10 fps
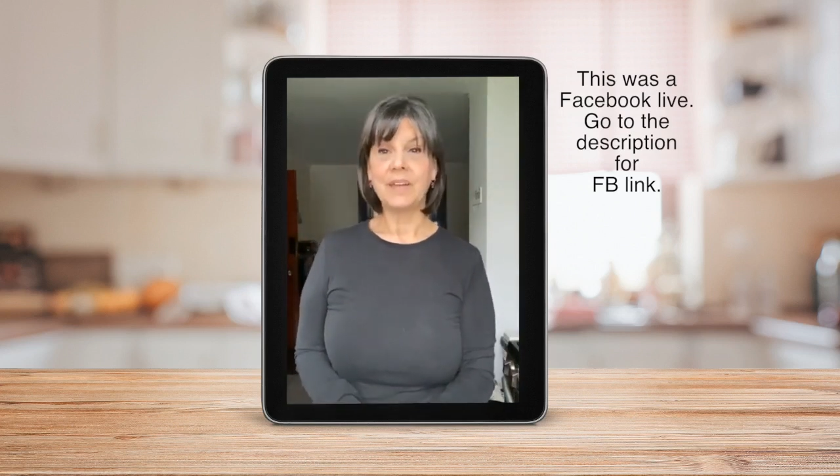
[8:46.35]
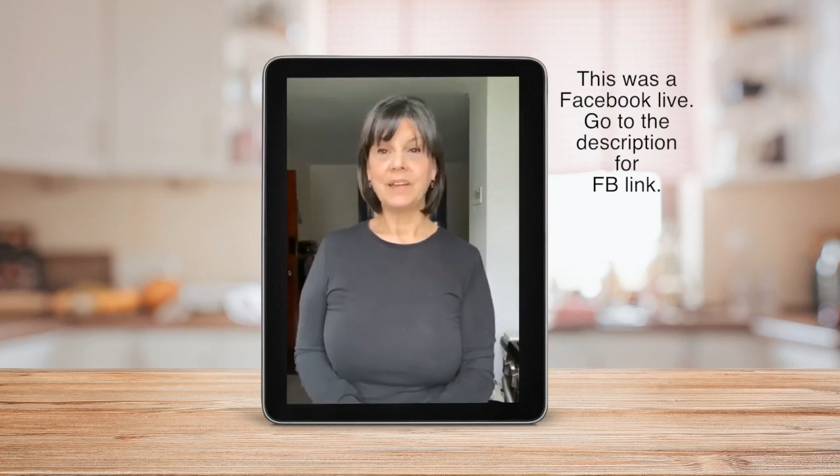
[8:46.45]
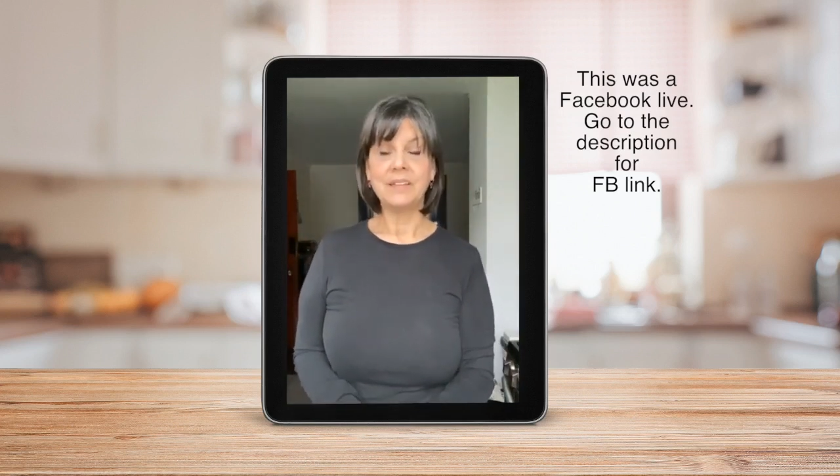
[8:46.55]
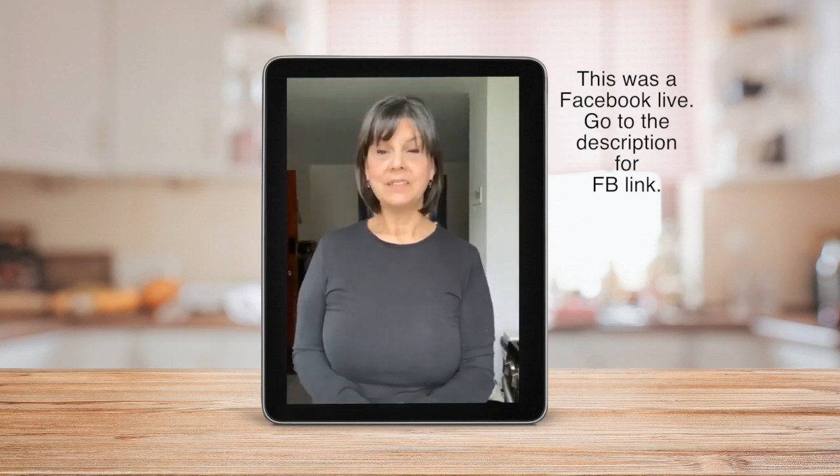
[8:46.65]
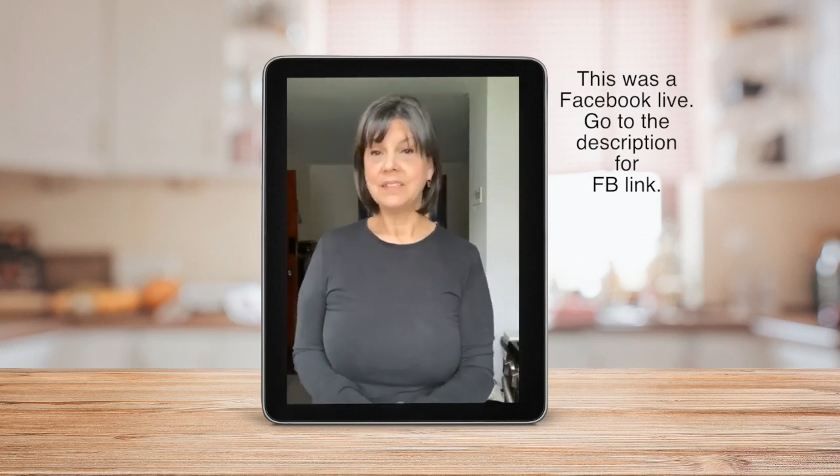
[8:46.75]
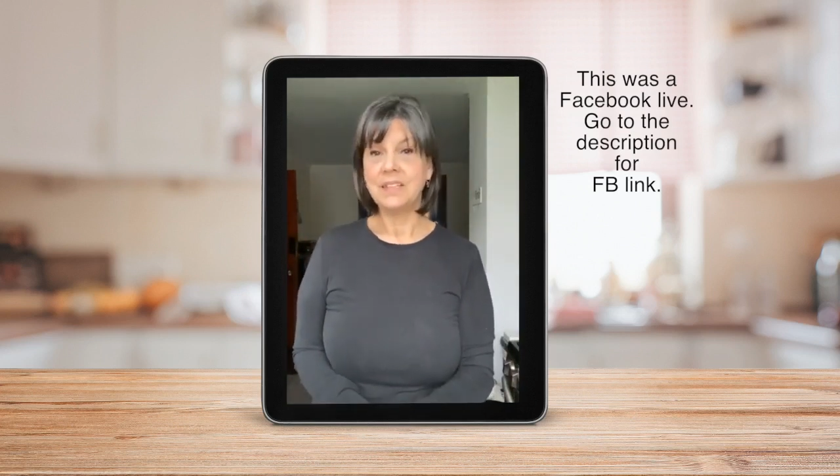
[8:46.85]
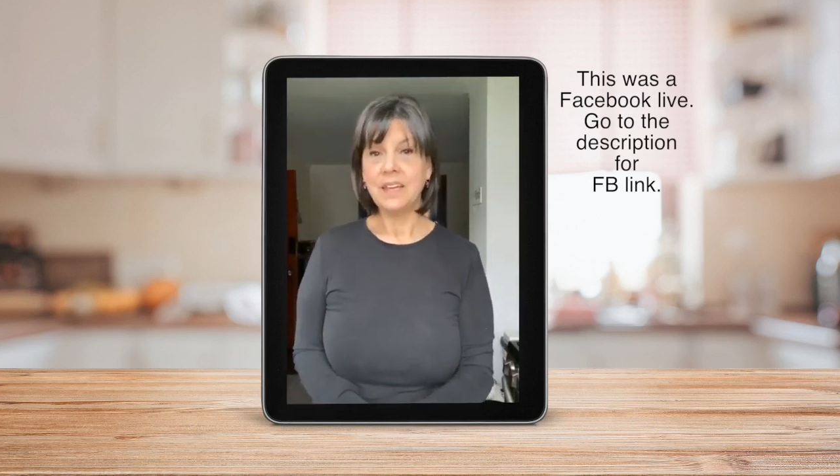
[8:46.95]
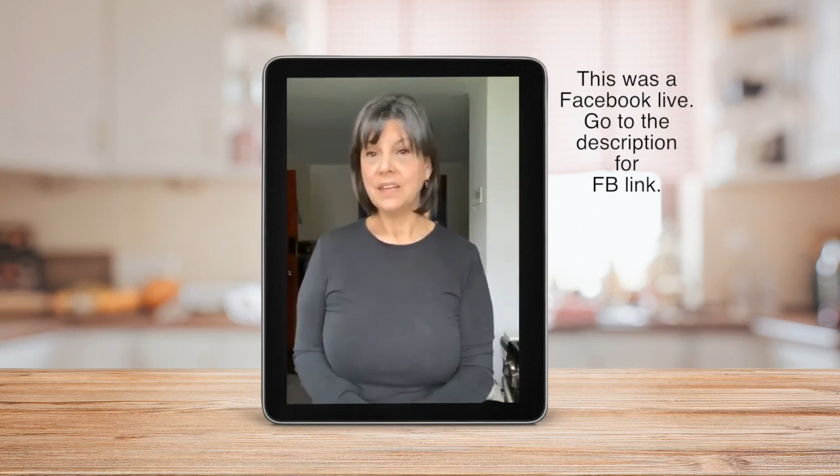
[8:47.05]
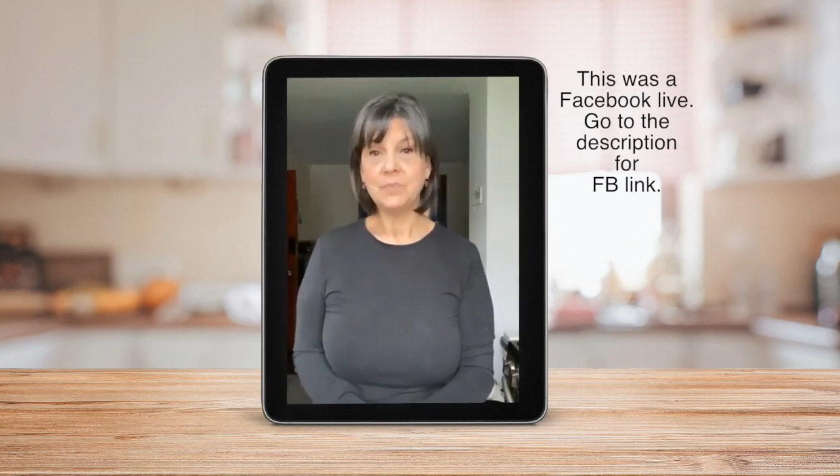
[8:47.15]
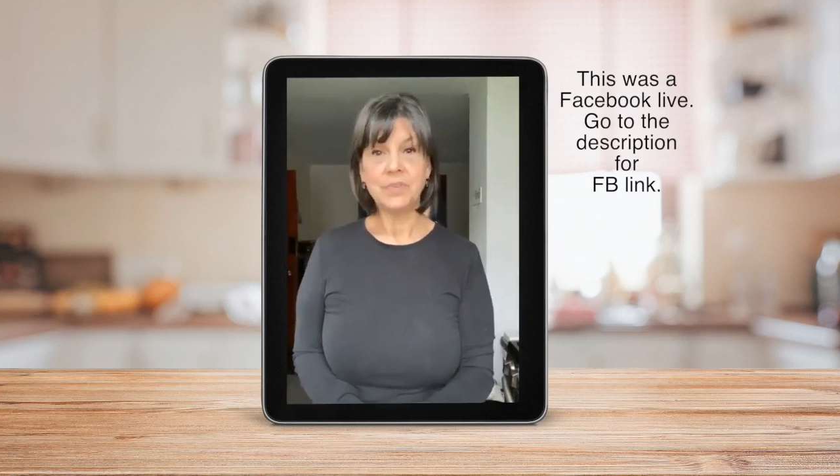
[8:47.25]
And
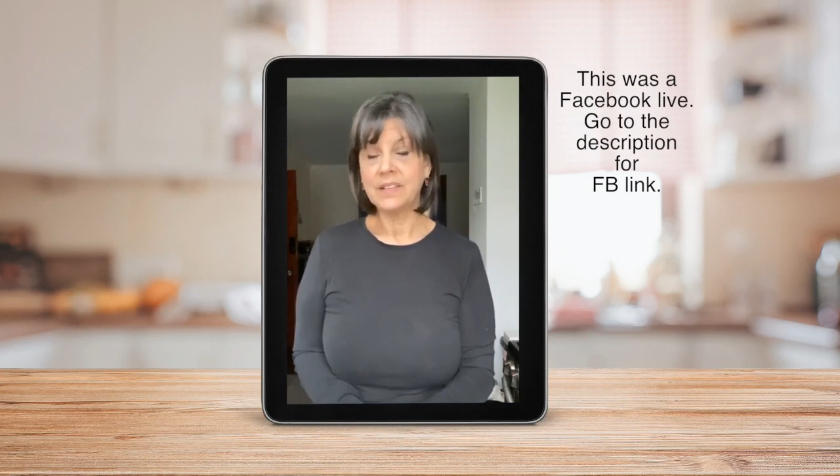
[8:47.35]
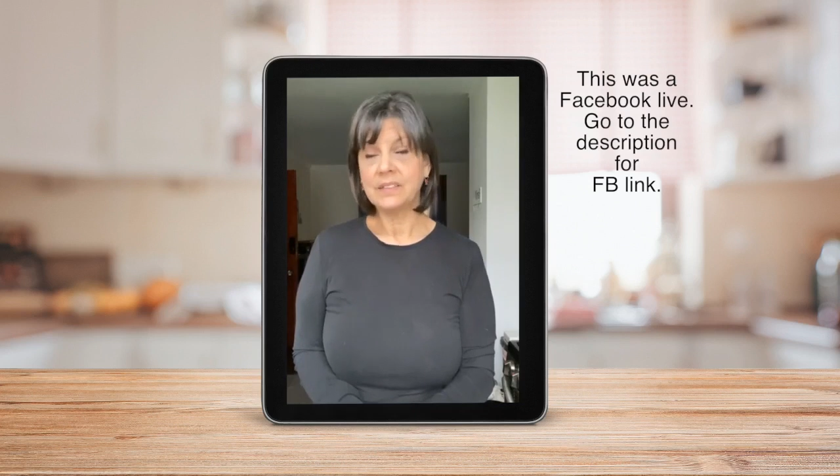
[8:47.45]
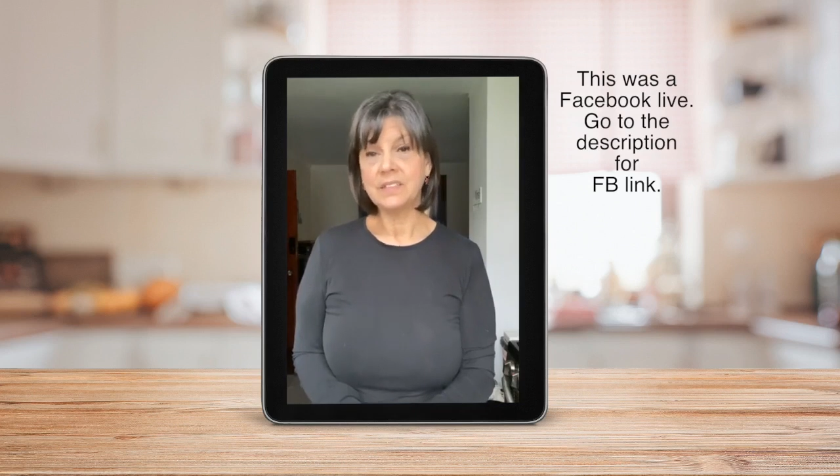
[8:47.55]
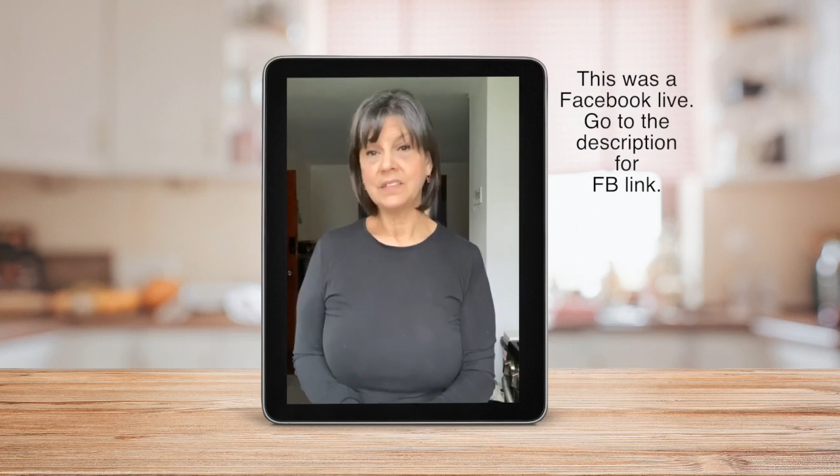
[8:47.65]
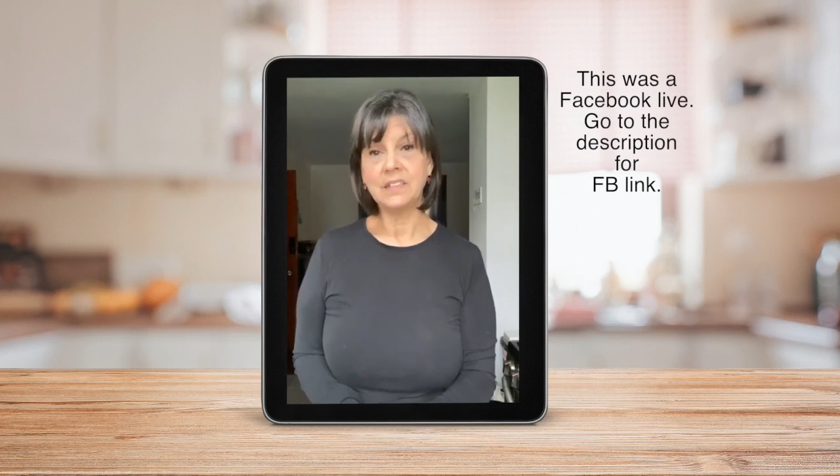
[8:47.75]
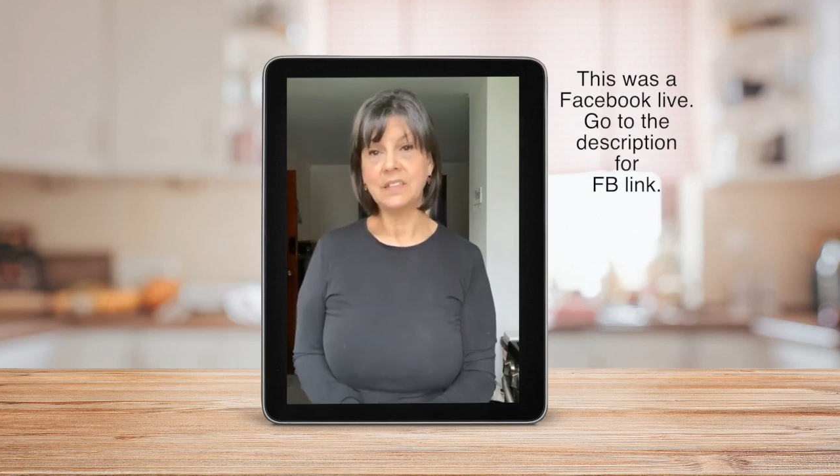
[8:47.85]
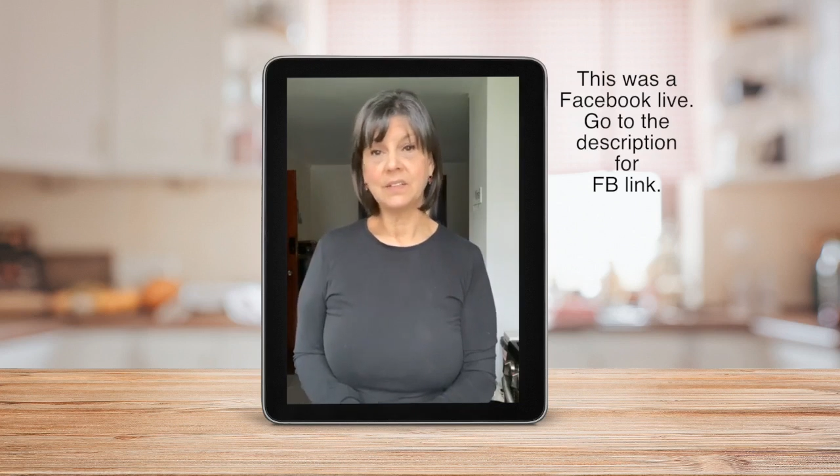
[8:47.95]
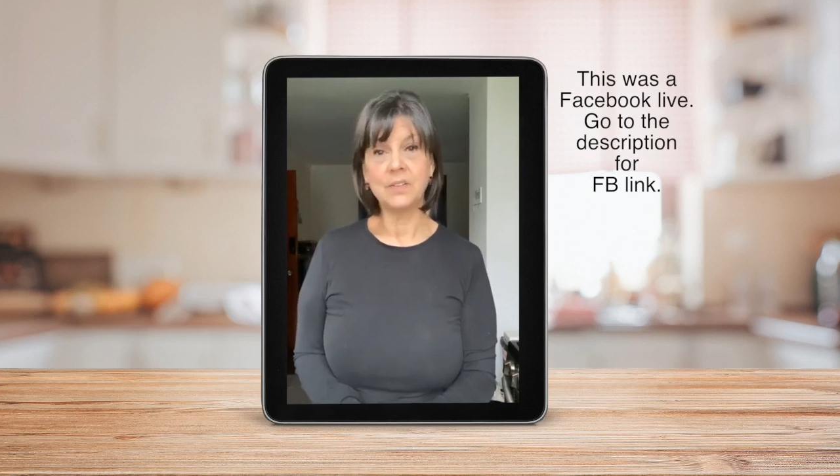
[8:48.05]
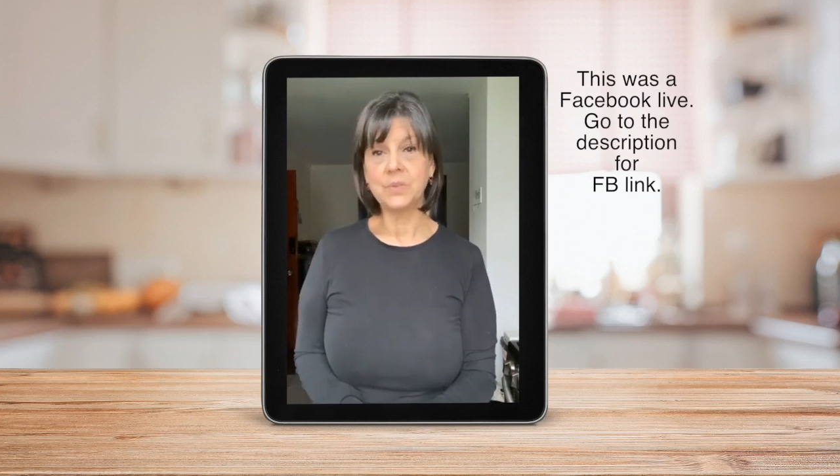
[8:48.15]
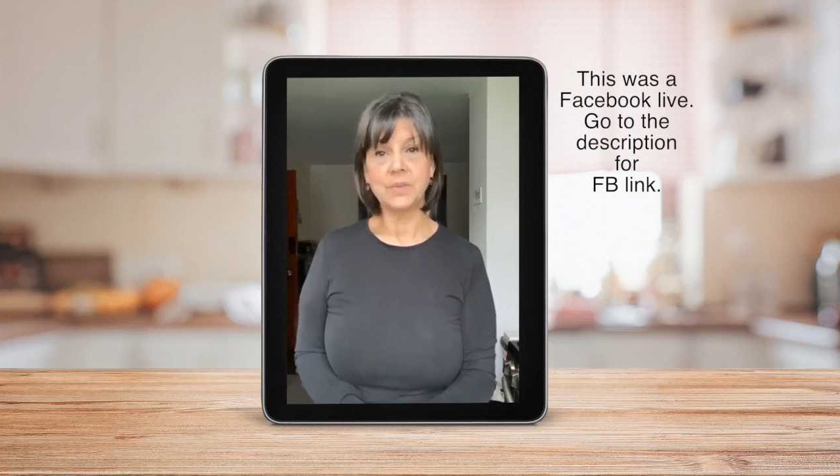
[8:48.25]
today, practice the it
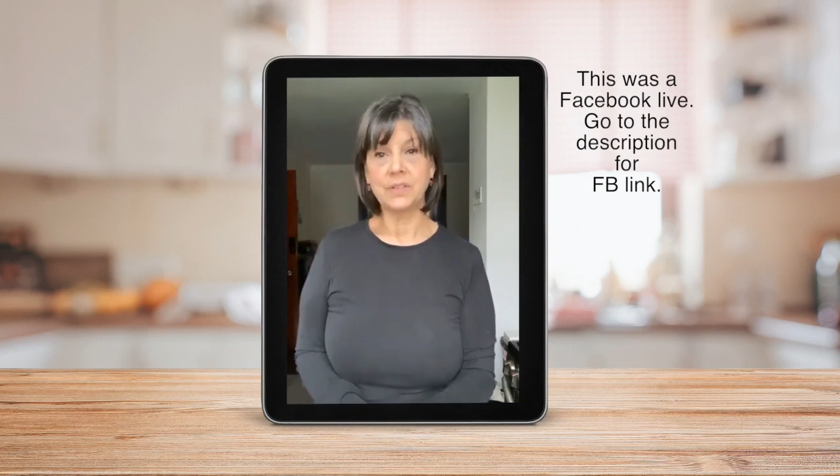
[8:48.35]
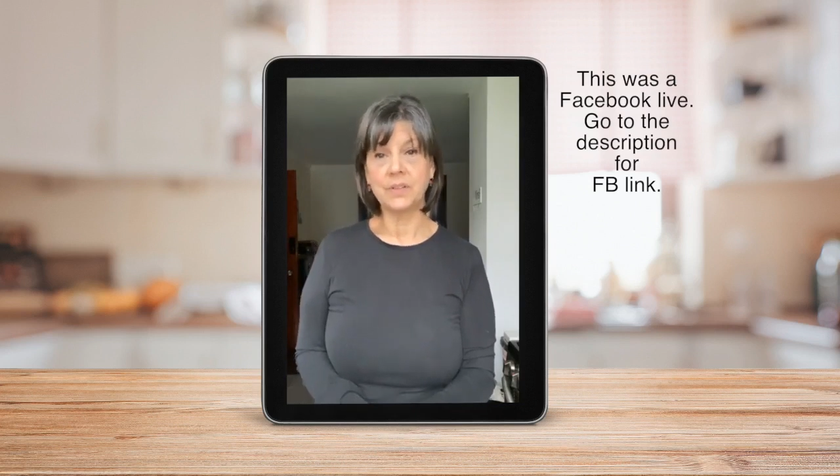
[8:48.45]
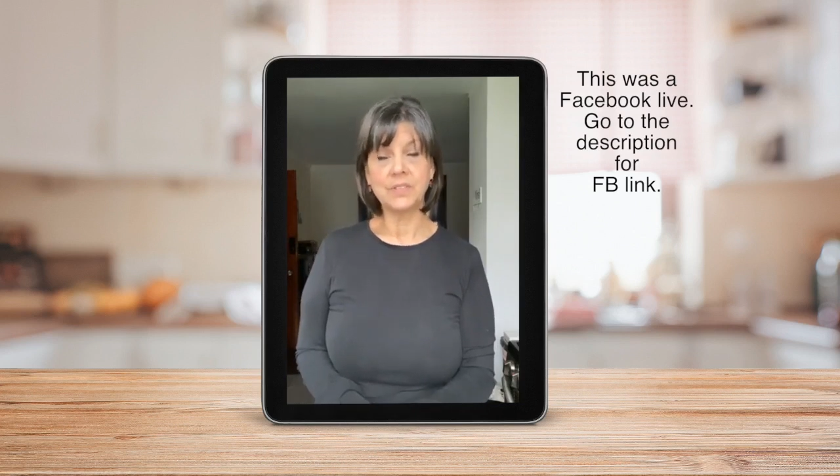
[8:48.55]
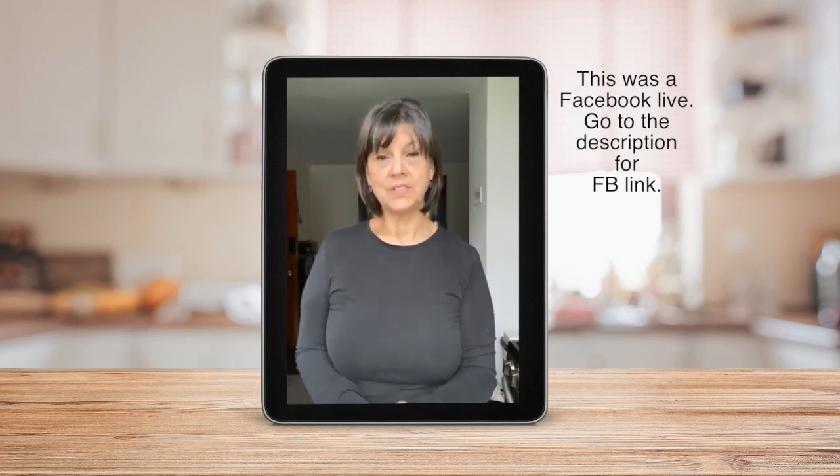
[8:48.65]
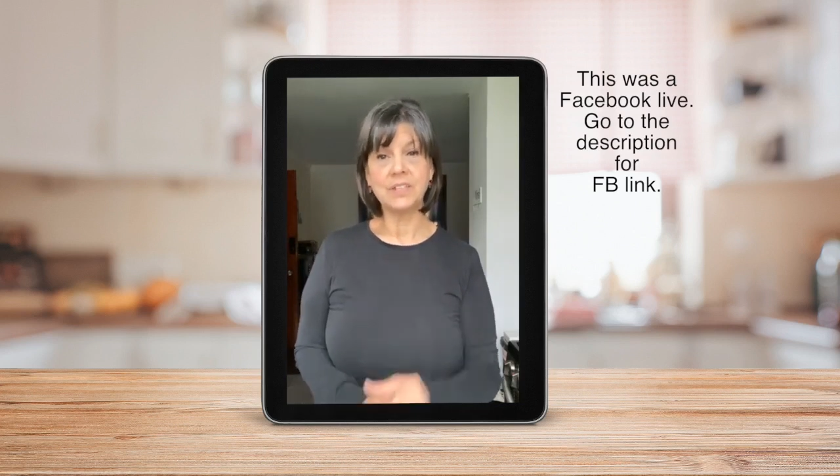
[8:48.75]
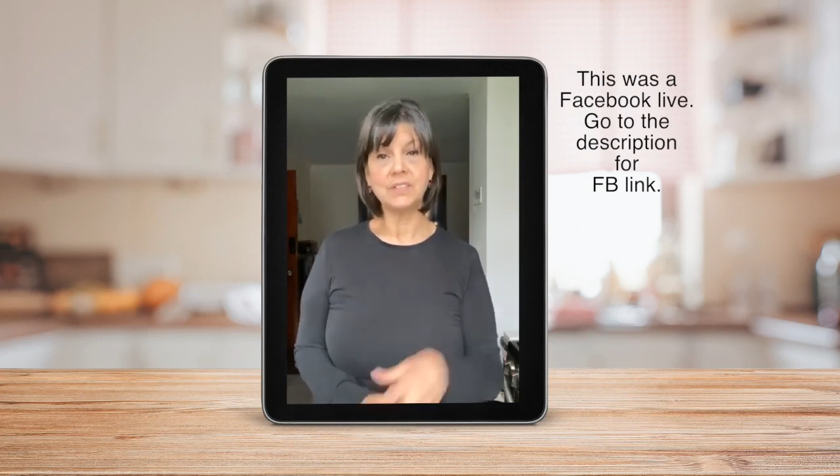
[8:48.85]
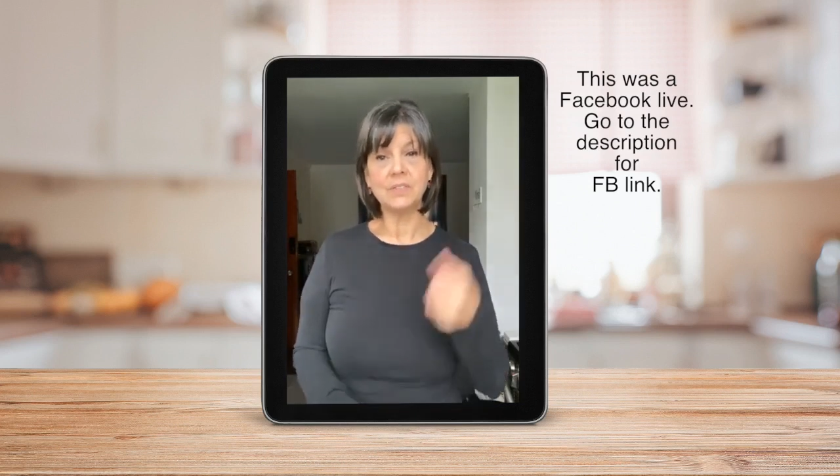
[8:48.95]
goes where it goes thing.